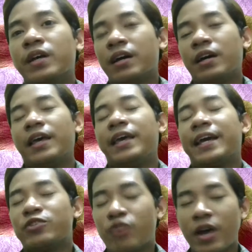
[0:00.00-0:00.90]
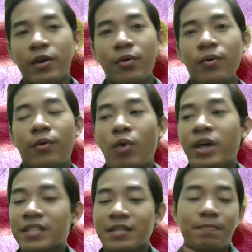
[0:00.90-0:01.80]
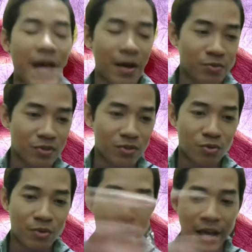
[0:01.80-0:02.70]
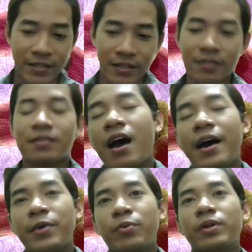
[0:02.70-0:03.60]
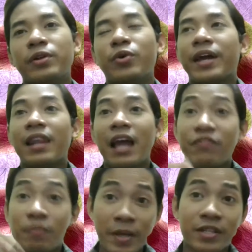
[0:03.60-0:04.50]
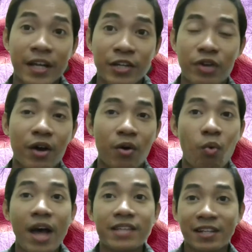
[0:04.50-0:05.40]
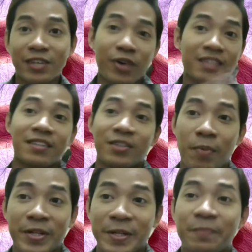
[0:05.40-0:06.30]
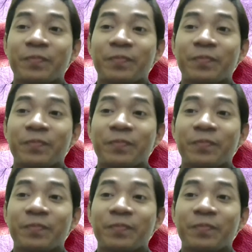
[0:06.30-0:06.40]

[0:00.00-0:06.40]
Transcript: it can track once it's bound to the cancers. You can live imaging and track where exactly your cancer in your body.